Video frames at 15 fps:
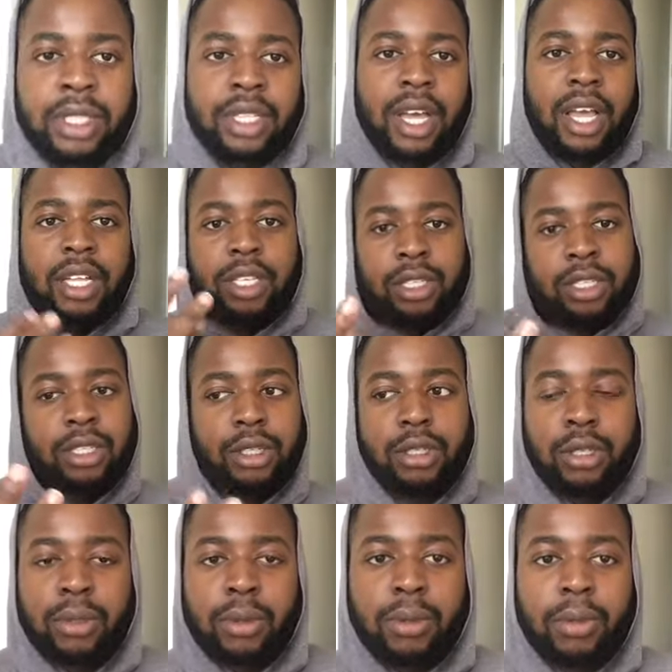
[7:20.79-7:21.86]
And
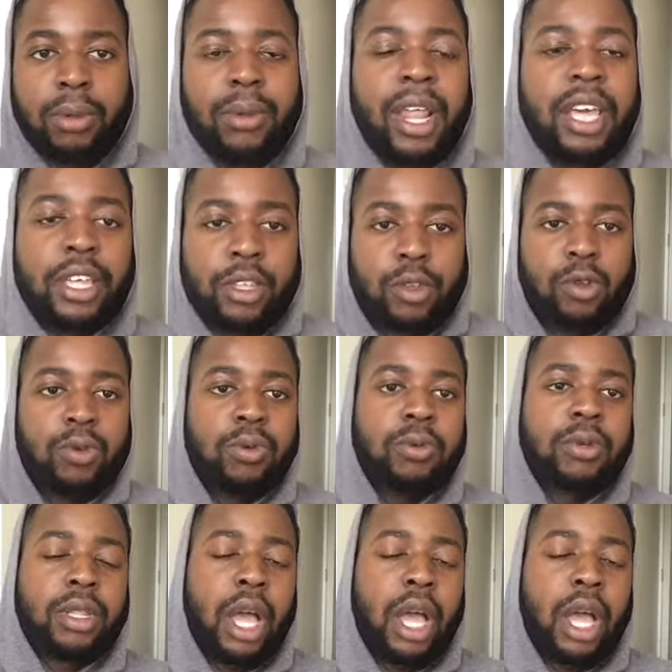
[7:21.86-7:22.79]
like you,